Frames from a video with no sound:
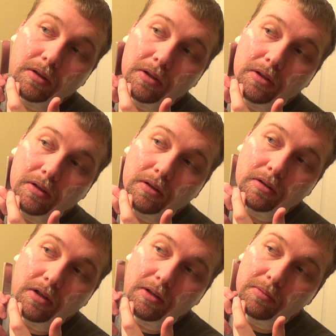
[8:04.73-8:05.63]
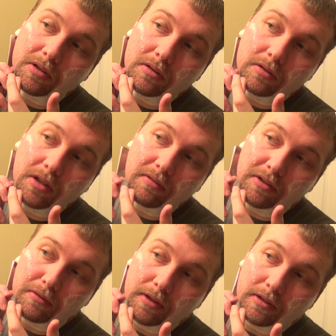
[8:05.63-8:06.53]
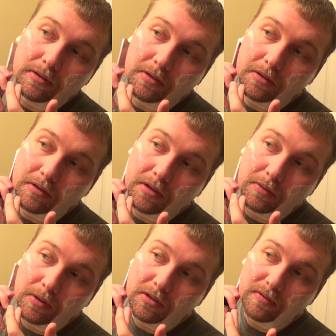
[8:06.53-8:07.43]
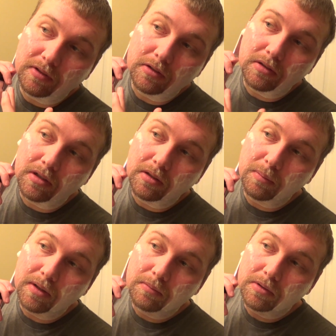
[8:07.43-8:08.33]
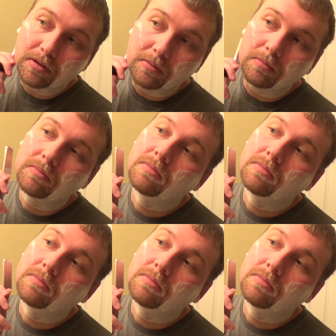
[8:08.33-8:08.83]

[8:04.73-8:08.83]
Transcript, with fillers: and typed in safety razor. And what's the first thing that pops up?